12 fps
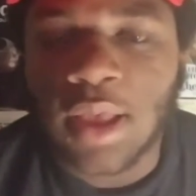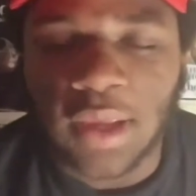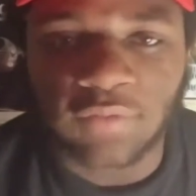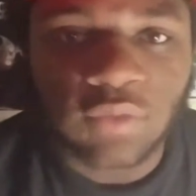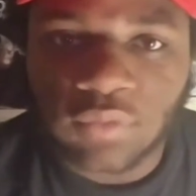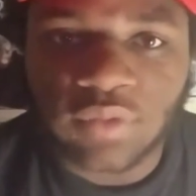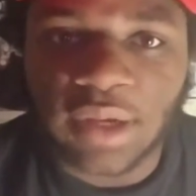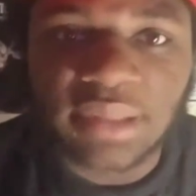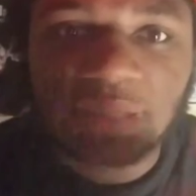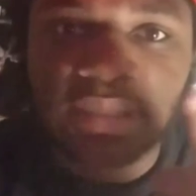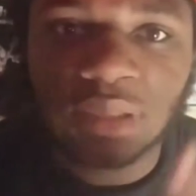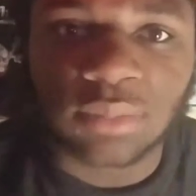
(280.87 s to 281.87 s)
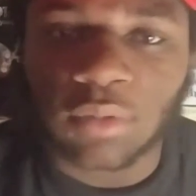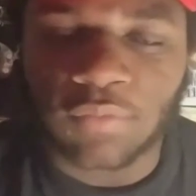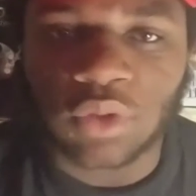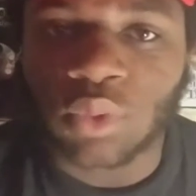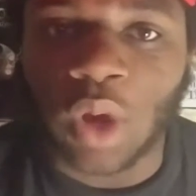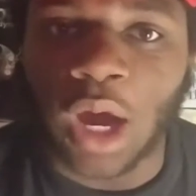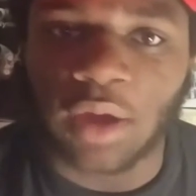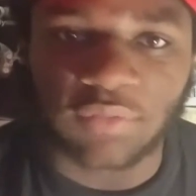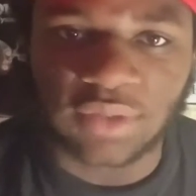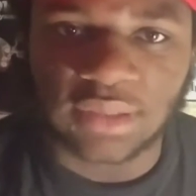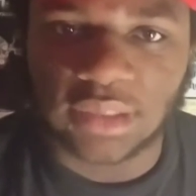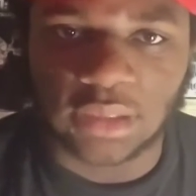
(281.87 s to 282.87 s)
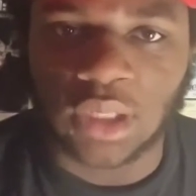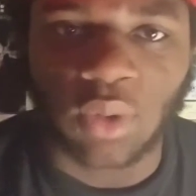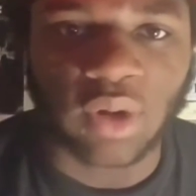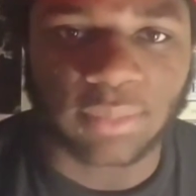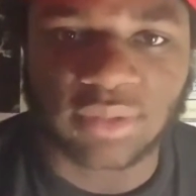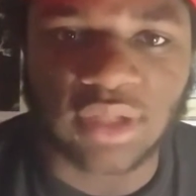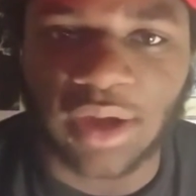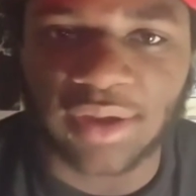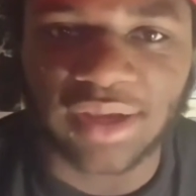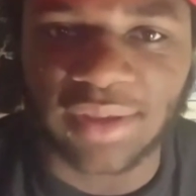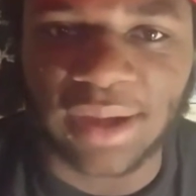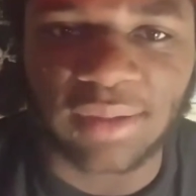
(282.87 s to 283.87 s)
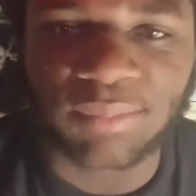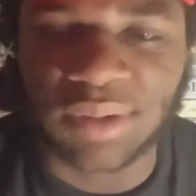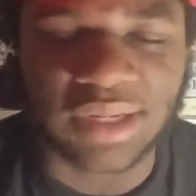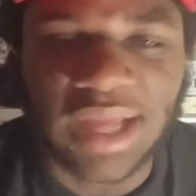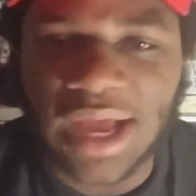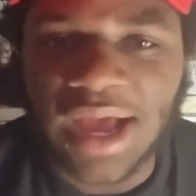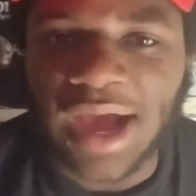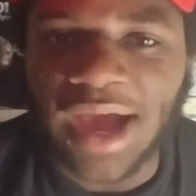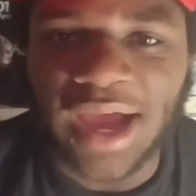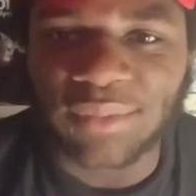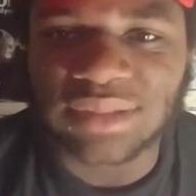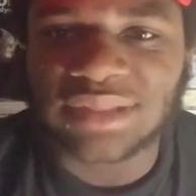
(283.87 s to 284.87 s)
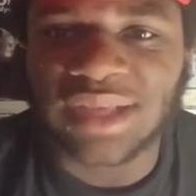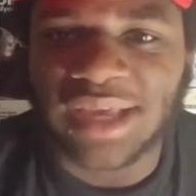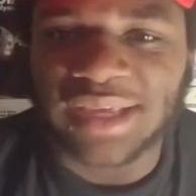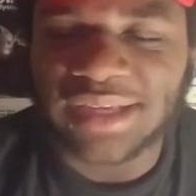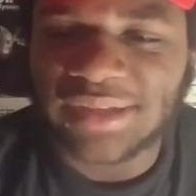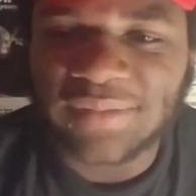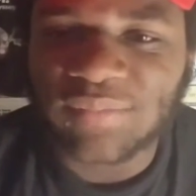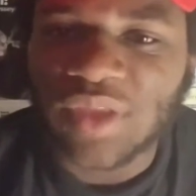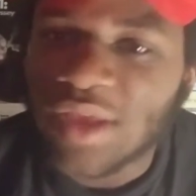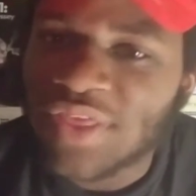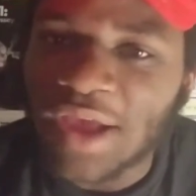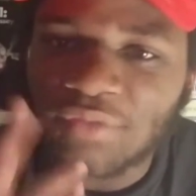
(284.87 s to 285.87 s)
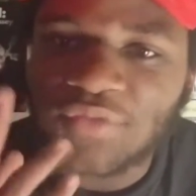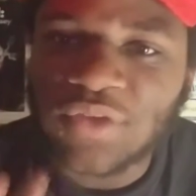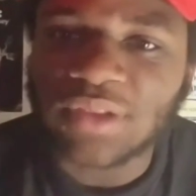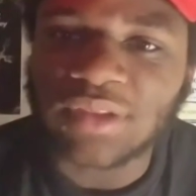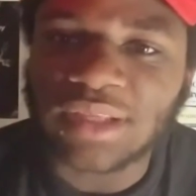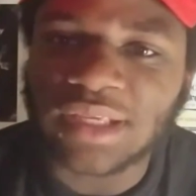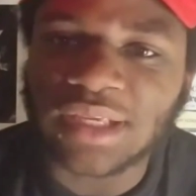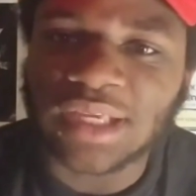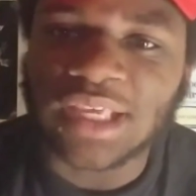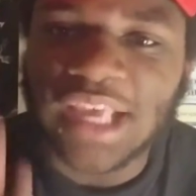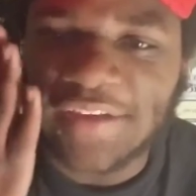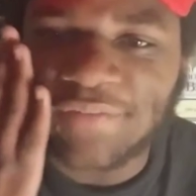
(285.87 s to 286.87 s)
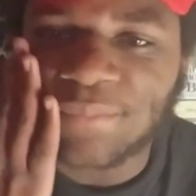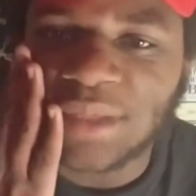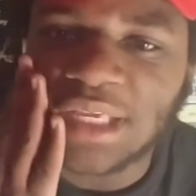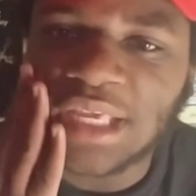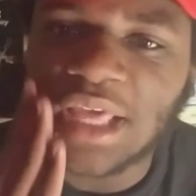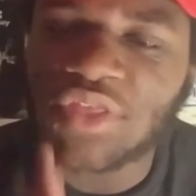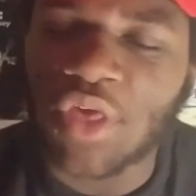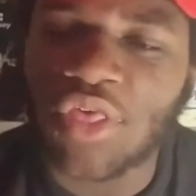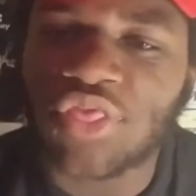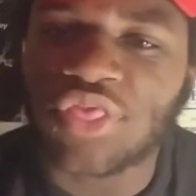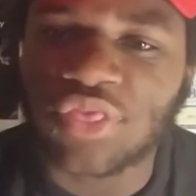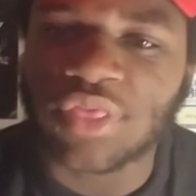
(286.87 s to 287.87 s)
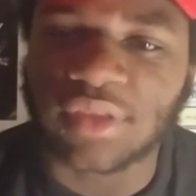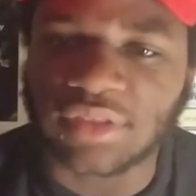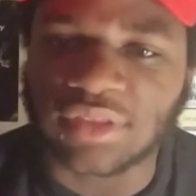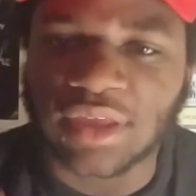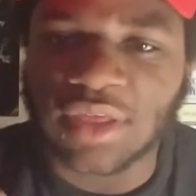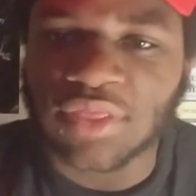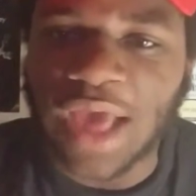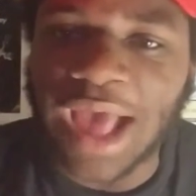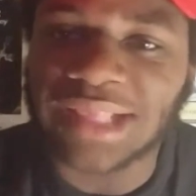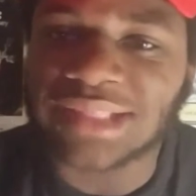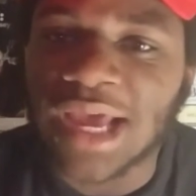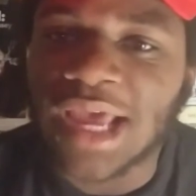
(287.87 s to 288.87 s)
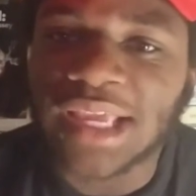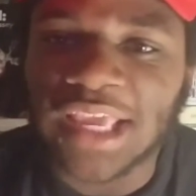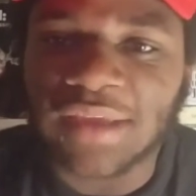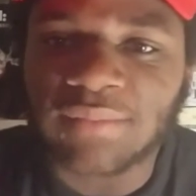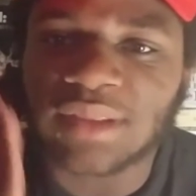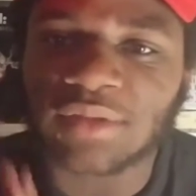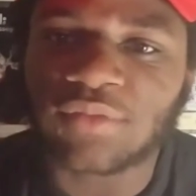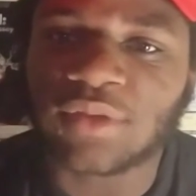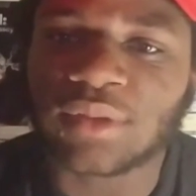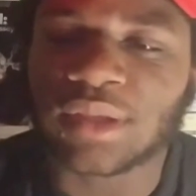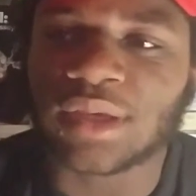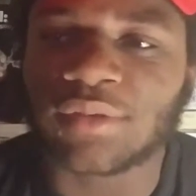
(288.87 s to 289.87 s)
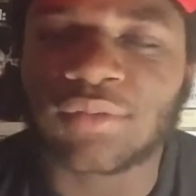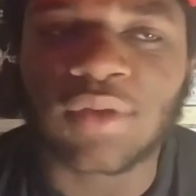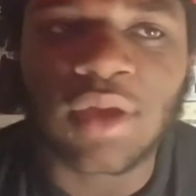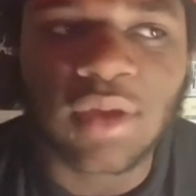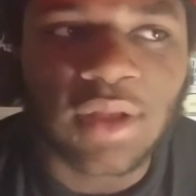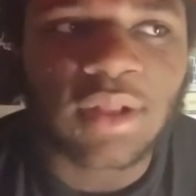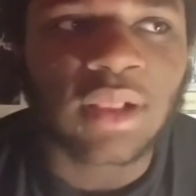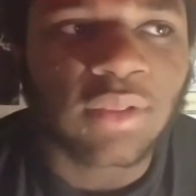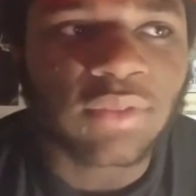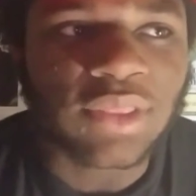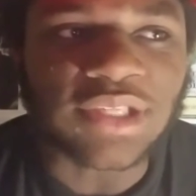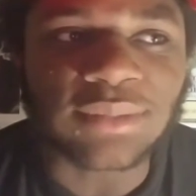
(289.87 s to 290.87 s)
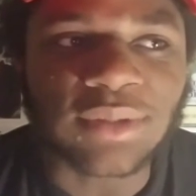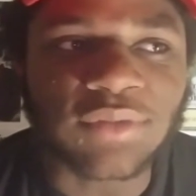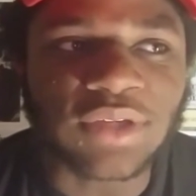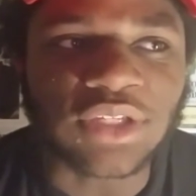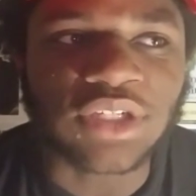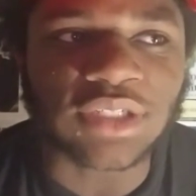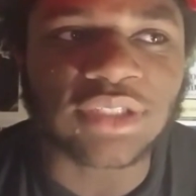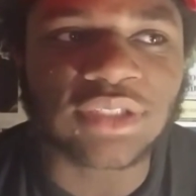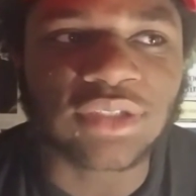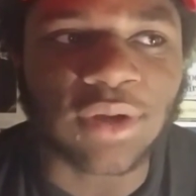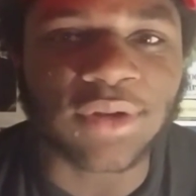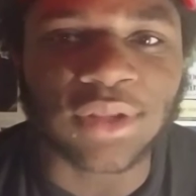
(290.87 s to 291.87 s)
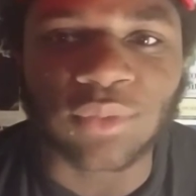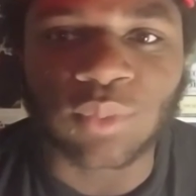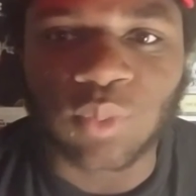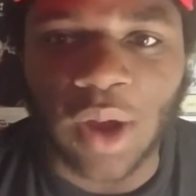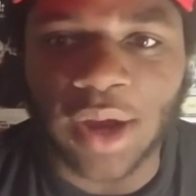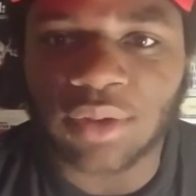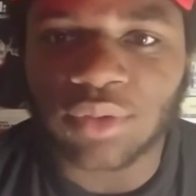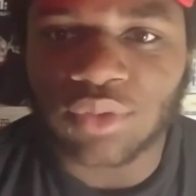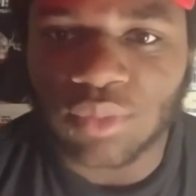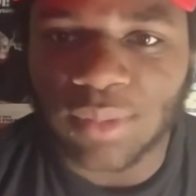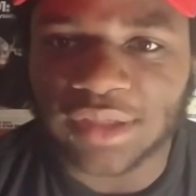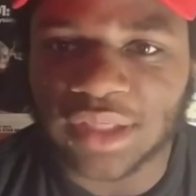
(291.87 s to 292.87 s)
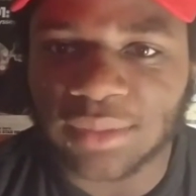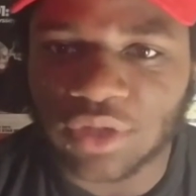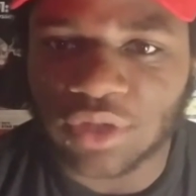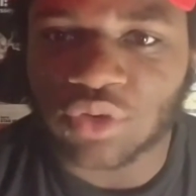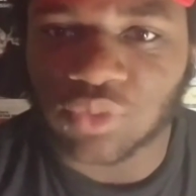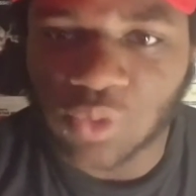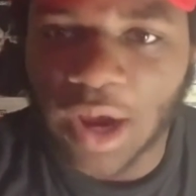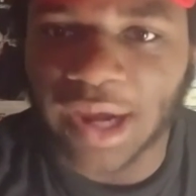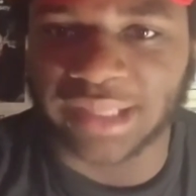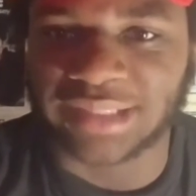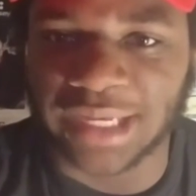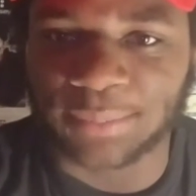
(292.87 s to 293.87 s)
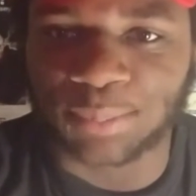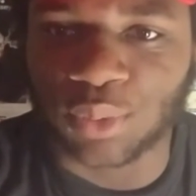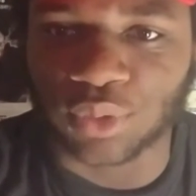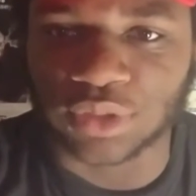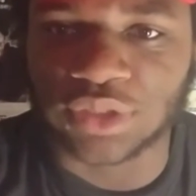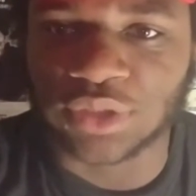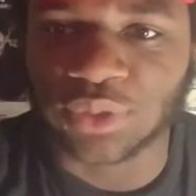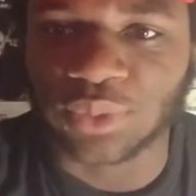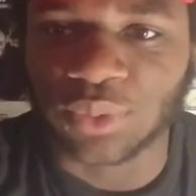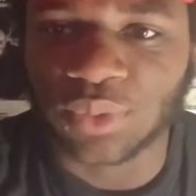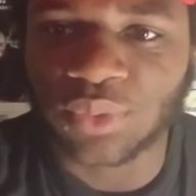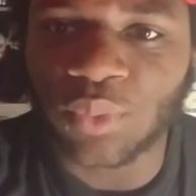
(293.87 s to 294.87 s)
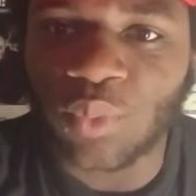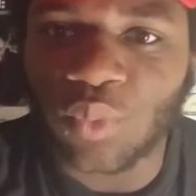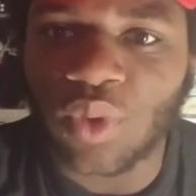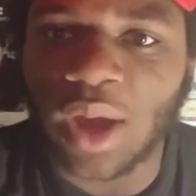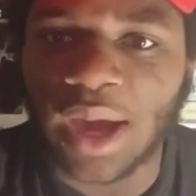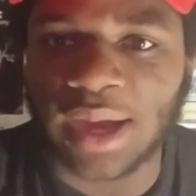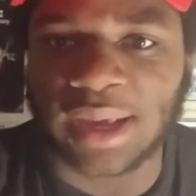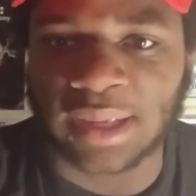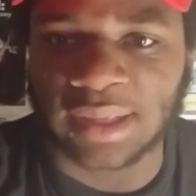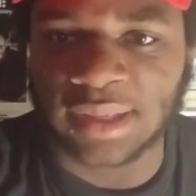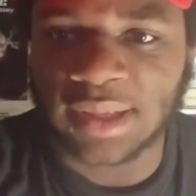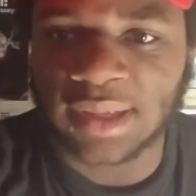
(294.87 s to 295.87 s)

If you guys seen the movie, you obviously know what I'm talking about, but I was like, that feeling gave me that gave me the feeling of, this movie just started. Why are you making me cry, Deadpool 2? Why?